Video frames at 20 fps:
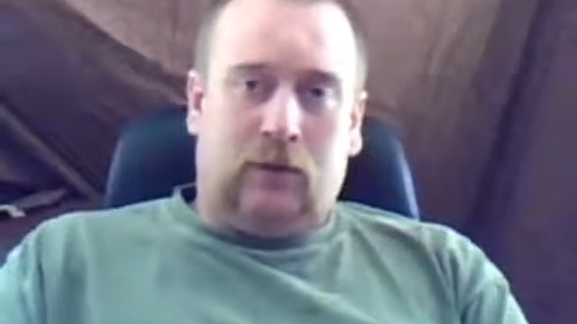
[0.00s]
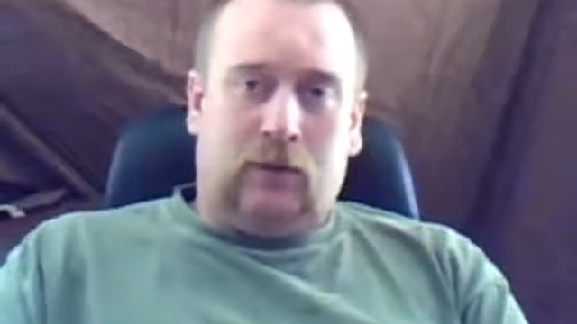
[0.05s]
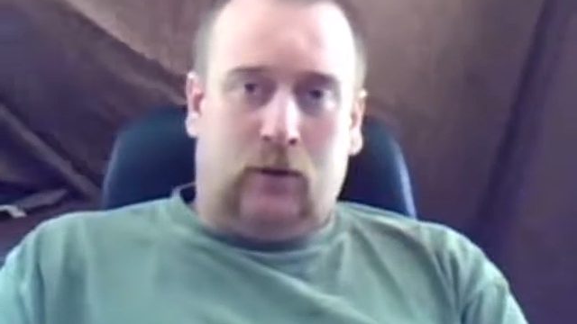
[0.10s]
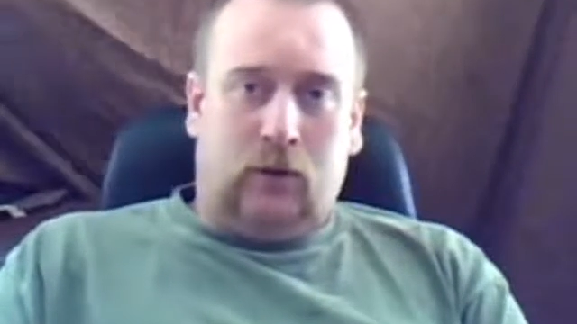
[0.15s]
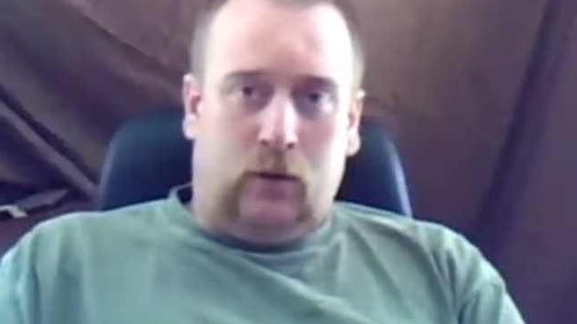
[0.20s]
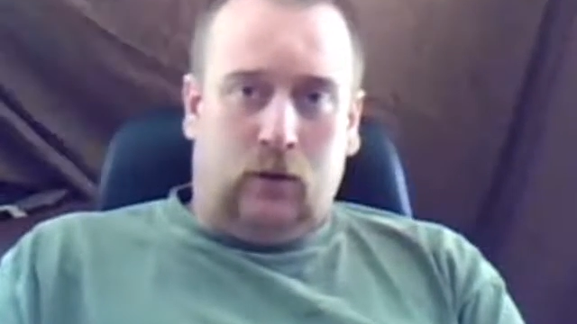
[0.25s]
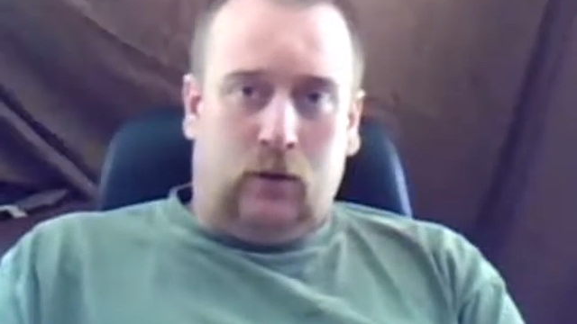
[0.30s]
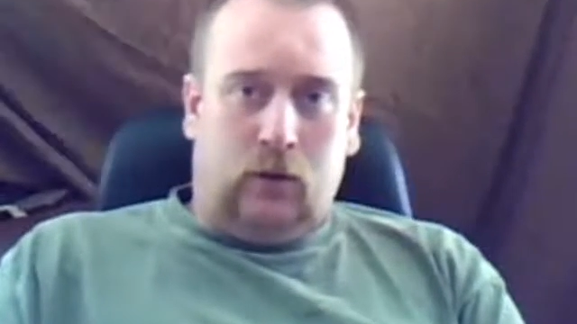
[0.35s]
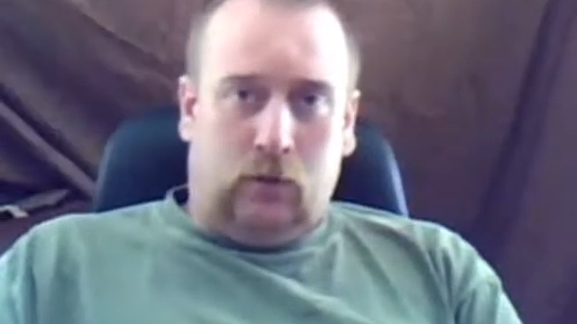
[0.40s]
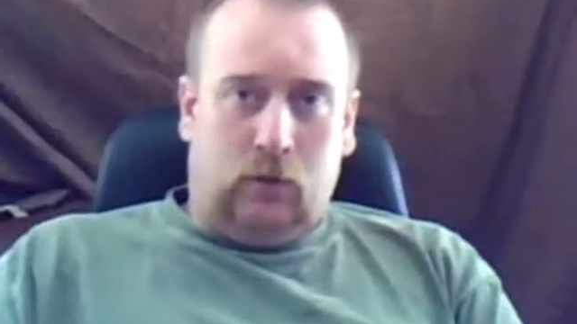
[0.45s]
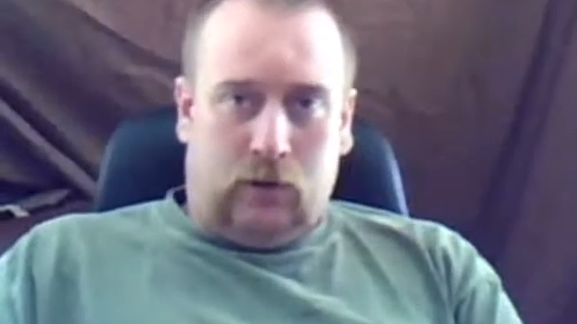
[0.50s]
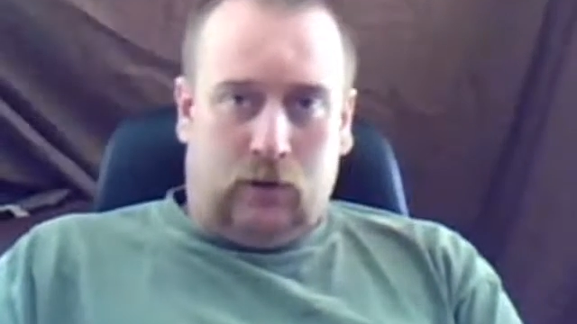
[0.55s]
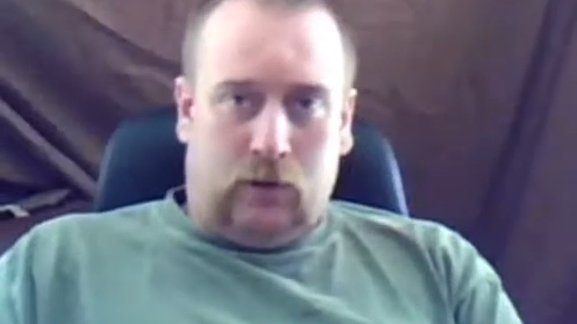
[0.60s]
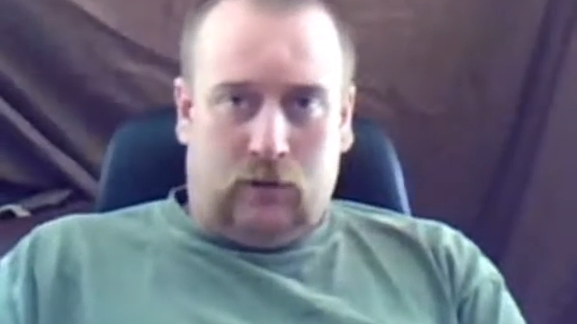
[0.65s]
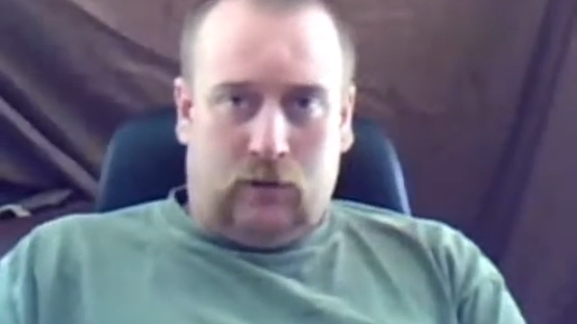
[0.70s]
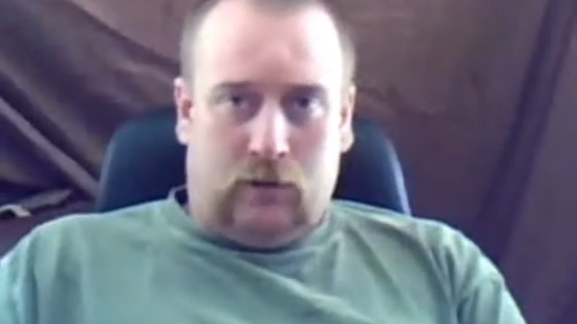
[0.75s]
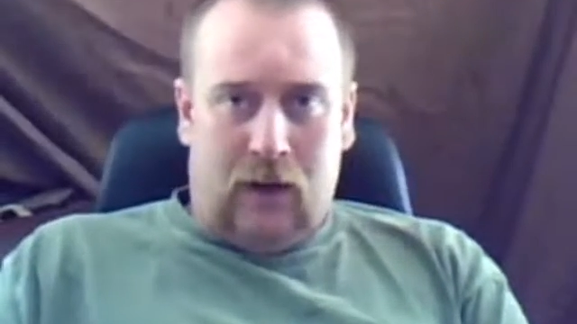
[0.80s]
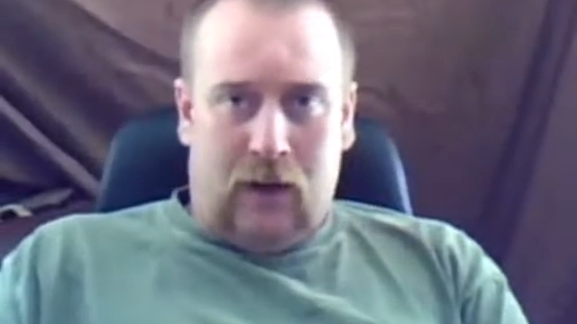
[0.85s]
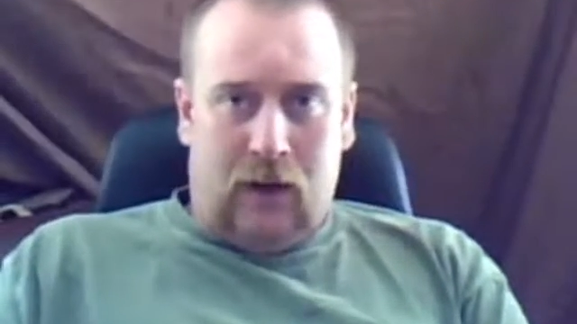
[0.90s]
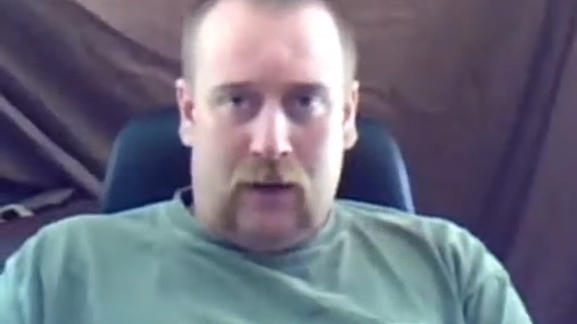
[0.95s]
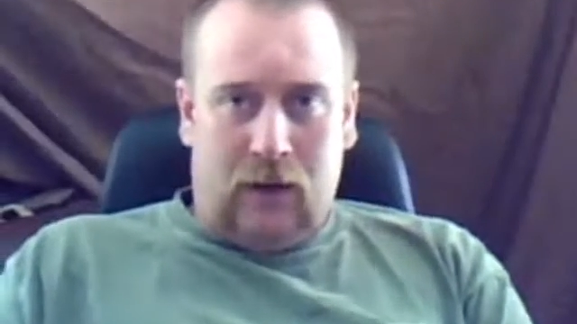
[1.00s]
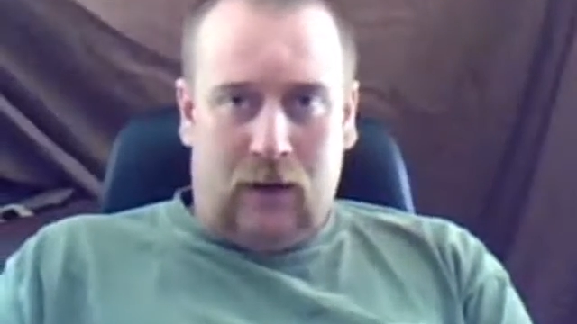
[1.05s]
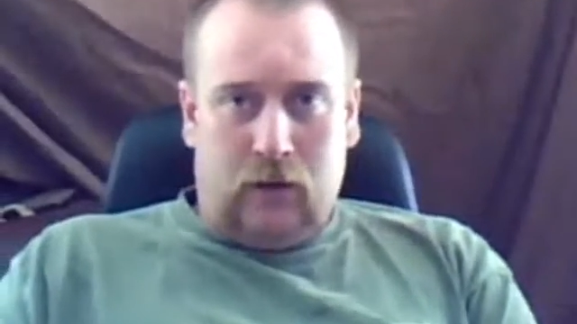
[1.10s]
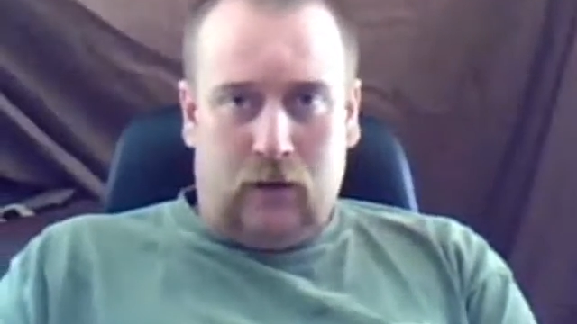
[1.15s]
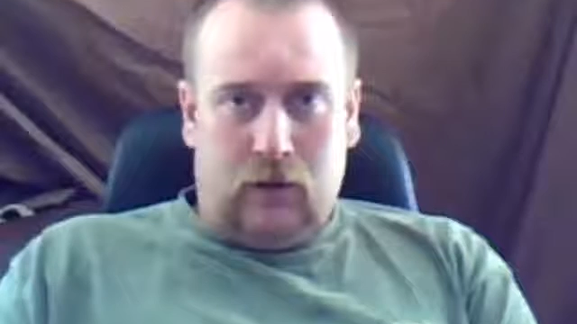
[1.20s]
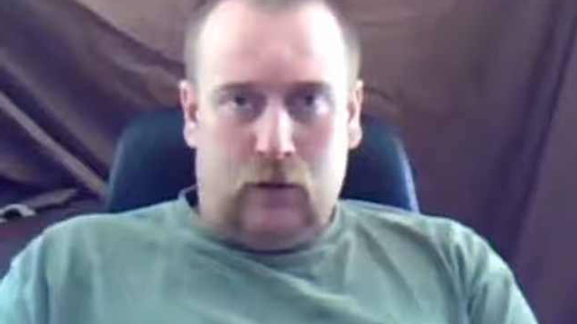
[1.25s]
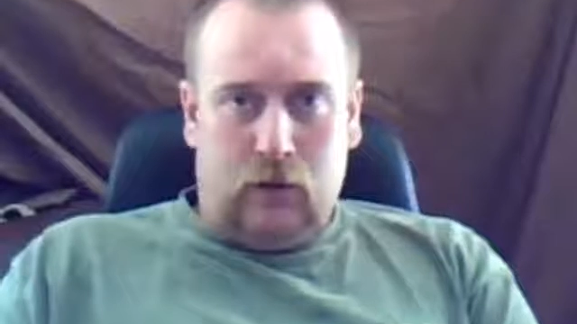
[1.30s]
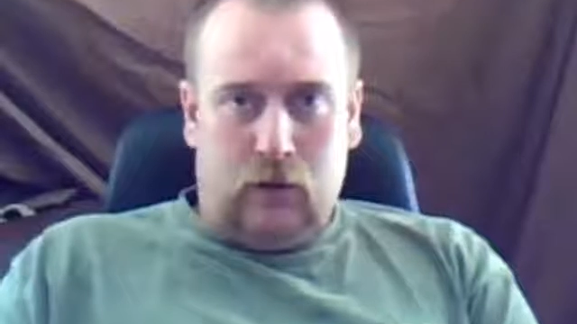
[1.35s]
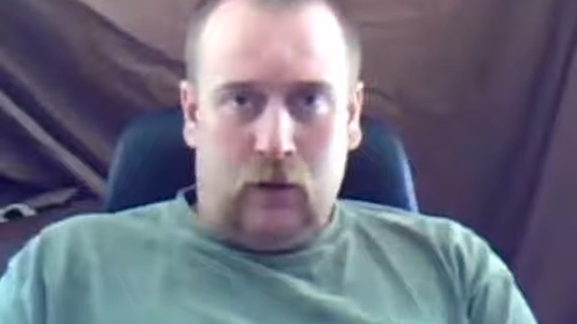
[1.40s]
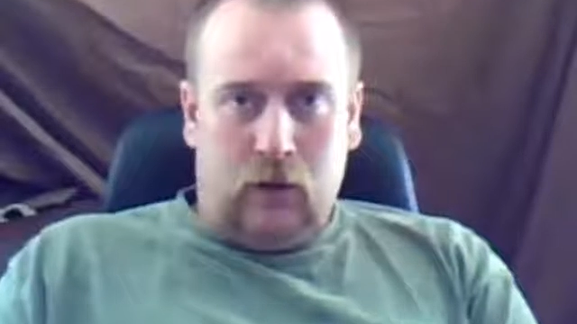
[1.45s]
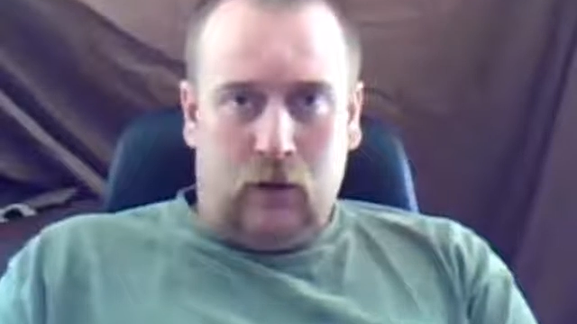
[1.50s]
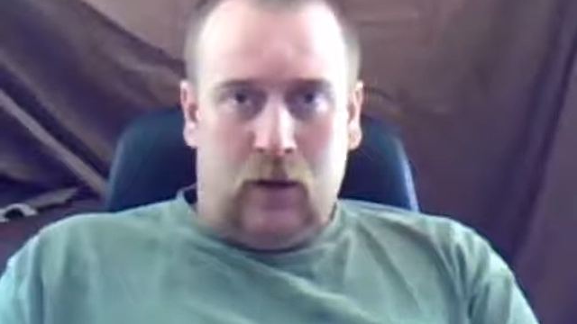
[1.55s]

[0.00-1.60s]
to try and do